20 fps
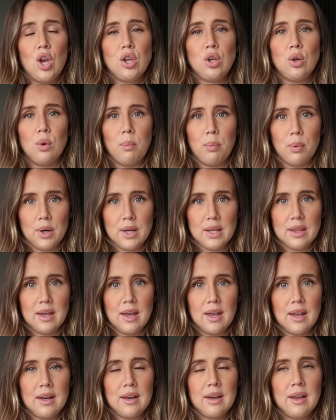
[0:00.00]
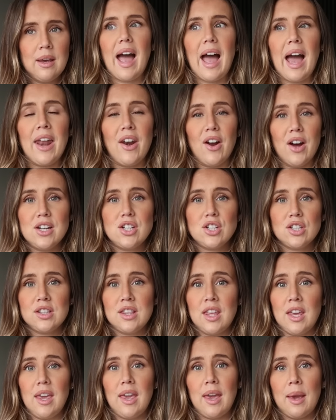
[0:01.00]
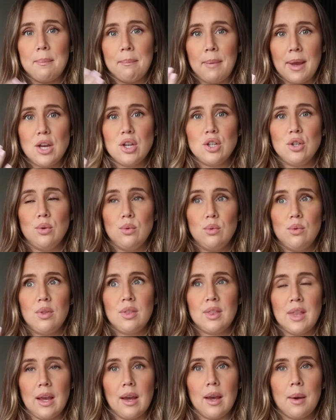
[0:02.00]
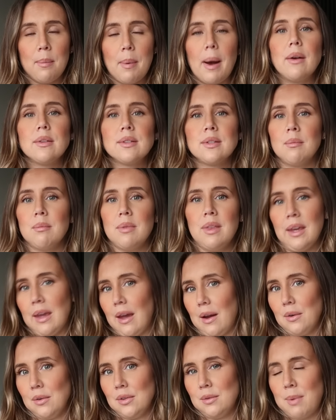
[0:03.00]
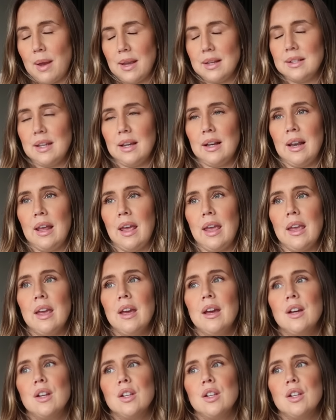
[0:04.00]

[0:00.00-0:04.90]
your breathing, and I just think it makes you think about something else, basically.